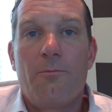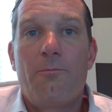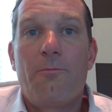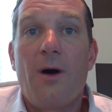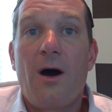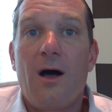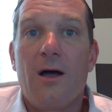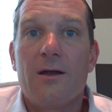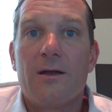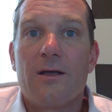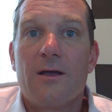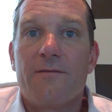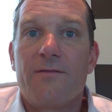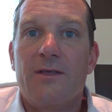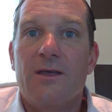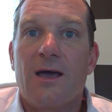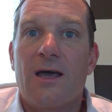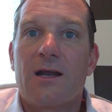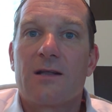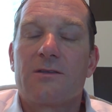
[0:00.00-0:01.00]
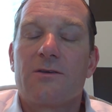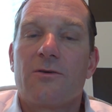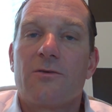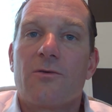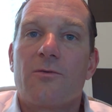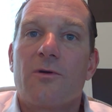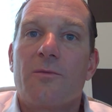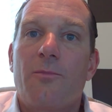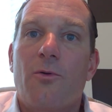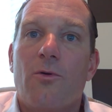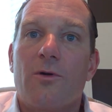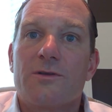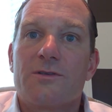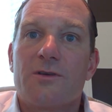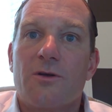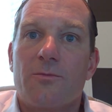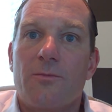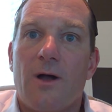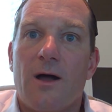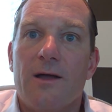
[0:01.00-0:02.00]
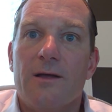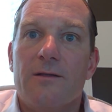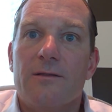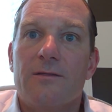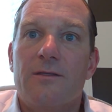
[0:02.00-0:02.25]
but if the anecdotal reports are right,